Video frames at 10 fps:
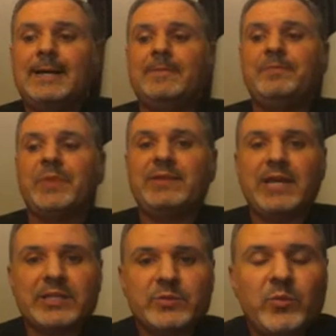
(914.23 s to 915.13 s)
um, and
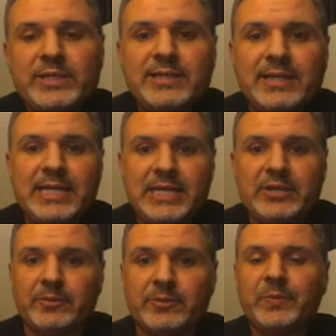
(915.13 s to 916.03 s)
that's what we did
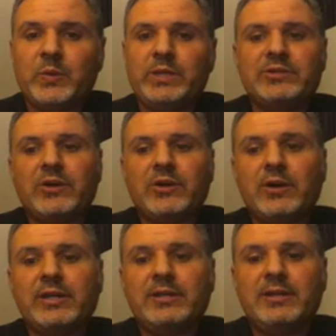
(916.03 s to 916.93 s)
here. We
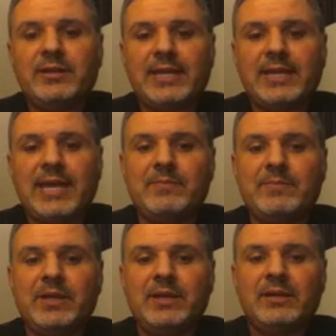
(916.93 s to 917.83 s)
started the
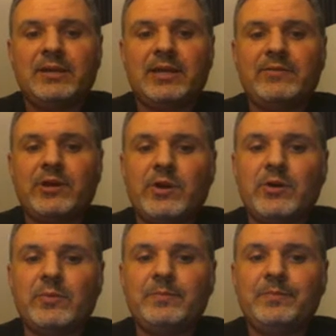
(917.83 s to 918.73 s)
game kind of on
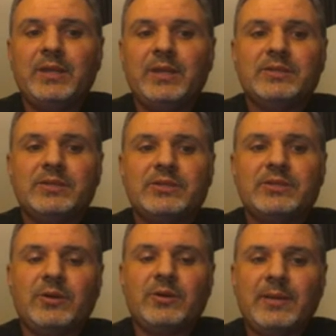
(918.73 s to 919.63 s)
our own.
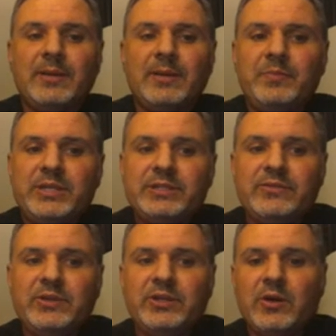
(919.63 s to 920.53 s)
So uh, Mitch, if
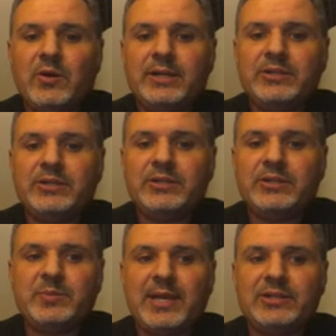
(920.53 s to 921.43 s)
you could go on to the
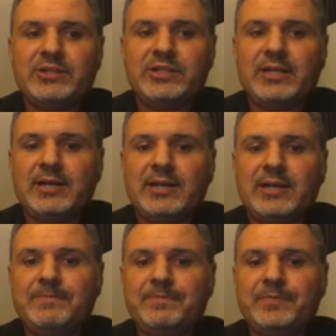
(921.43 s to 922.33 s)
next page,
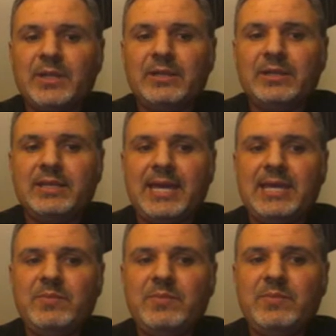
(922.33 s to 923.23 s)
um,
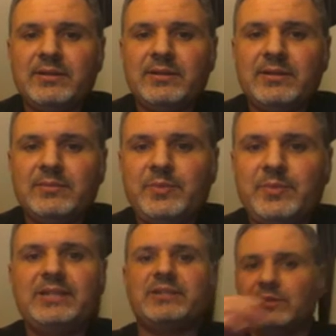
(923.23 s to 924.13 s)

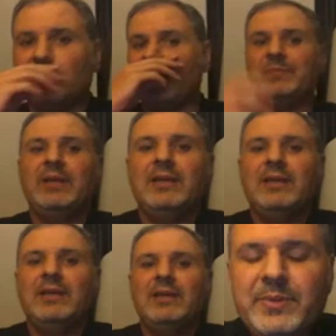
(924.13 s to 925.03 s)
game-based learning
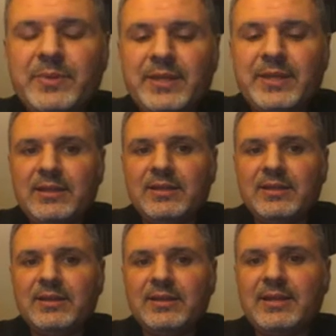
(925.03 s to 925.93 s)
is
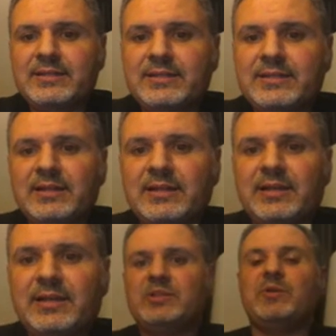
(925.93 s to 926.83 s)
something
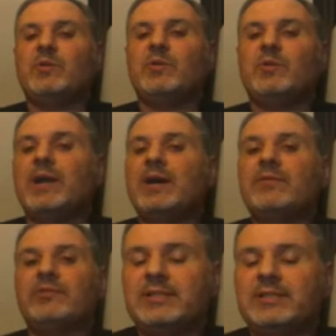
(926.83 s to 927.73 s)
that uh, has been
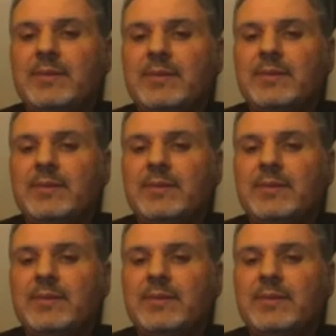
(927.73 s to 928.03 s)
around for a long